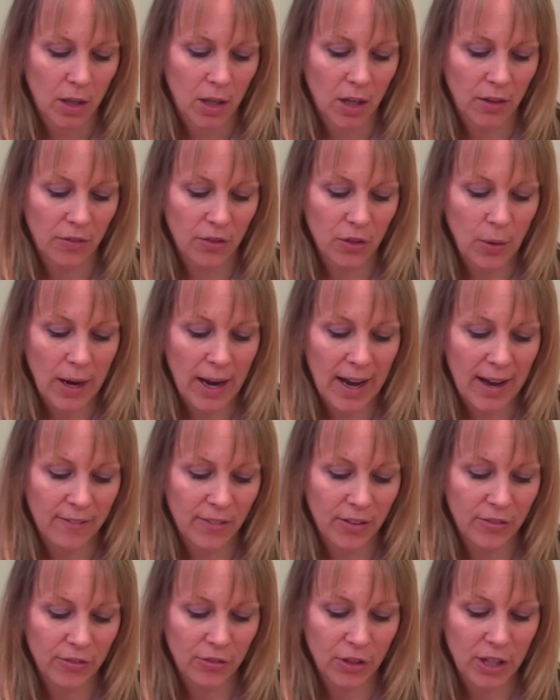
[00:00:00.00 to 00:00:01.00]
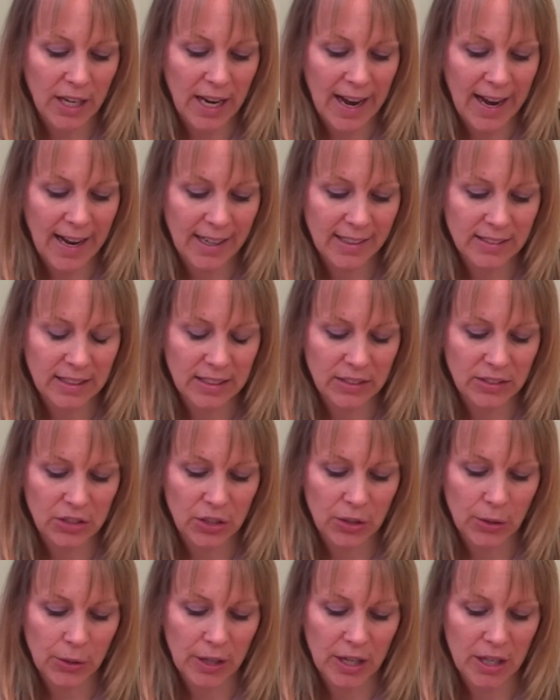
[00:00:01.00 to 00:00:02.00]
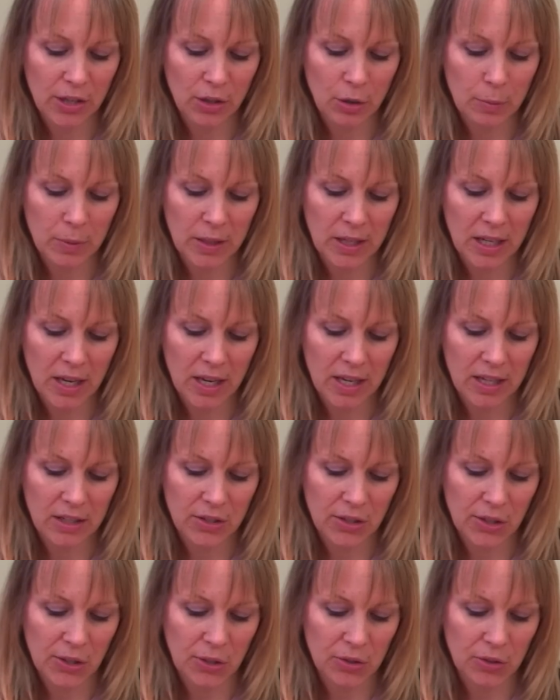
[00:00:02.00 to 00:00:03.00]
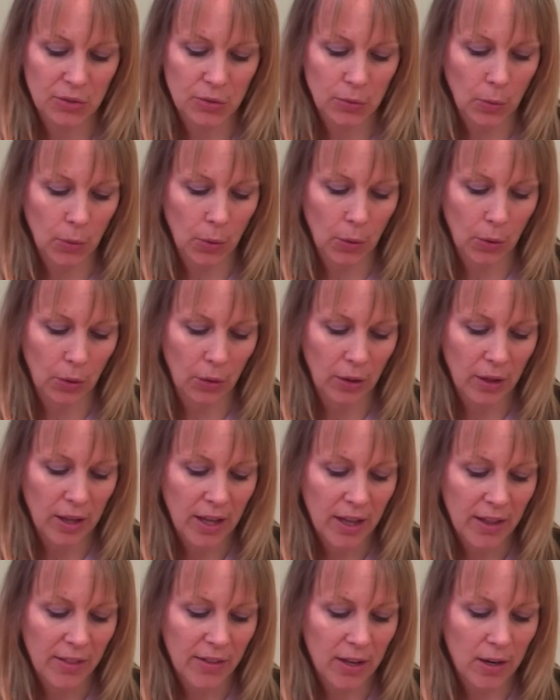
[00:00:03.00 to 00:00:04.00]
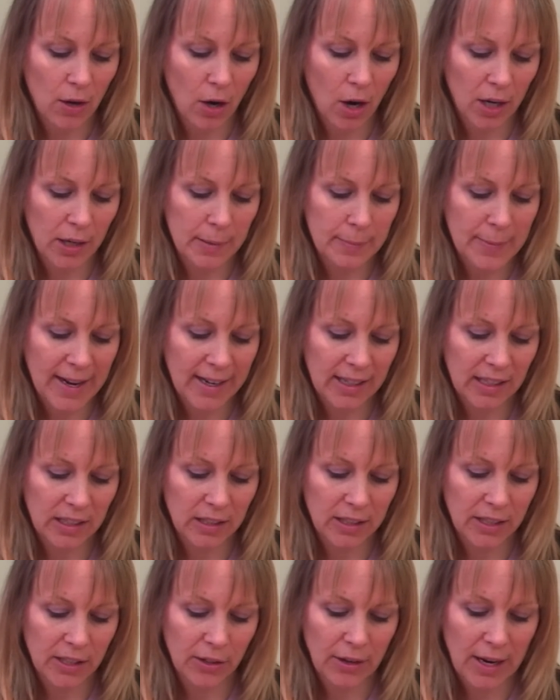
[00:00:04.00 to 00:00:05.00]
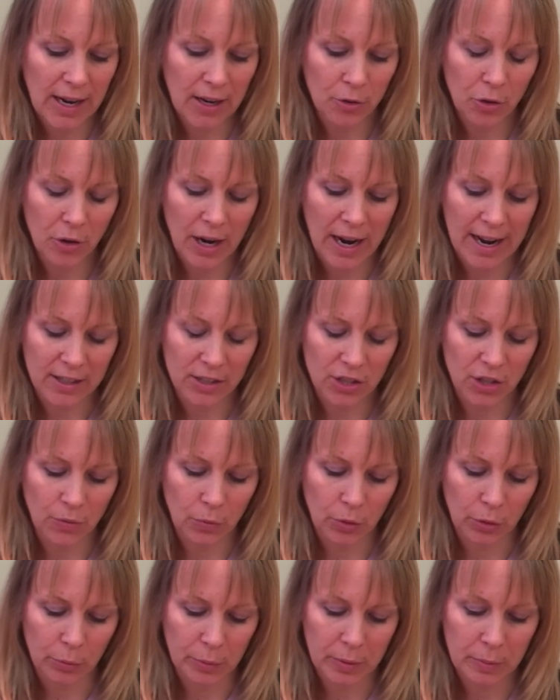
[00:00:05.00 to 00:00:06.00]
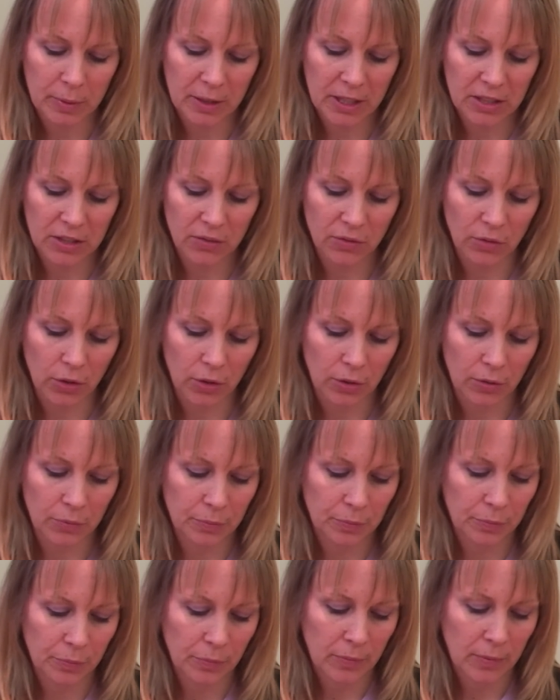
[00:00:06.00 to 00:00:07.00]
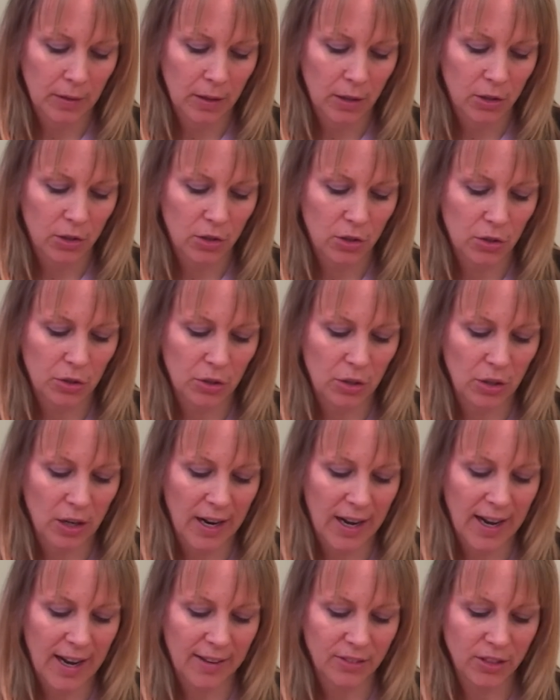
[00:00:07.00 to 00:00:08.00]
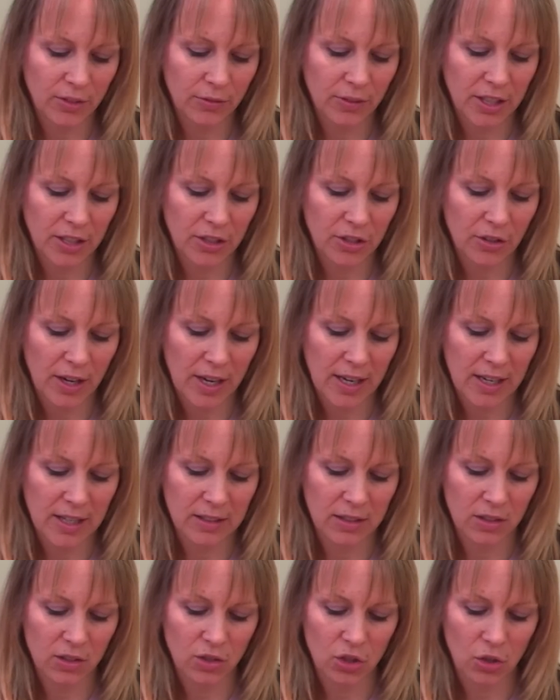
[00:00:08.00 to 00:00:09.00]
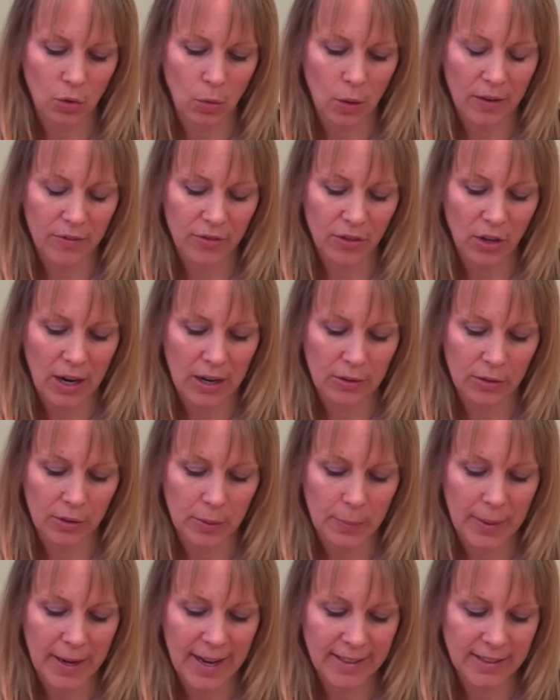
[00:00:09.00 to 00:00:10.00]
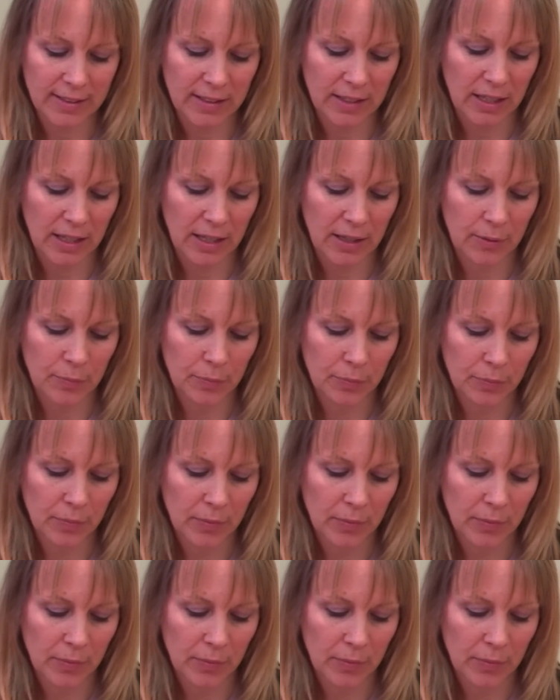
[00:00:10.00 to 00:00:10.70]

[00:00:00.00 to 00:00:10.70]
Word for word: If you have a free access to your inner being, to your soul, then automatically your outer action will be peaceful. You do not have to raise your hands and show off your outer capacity.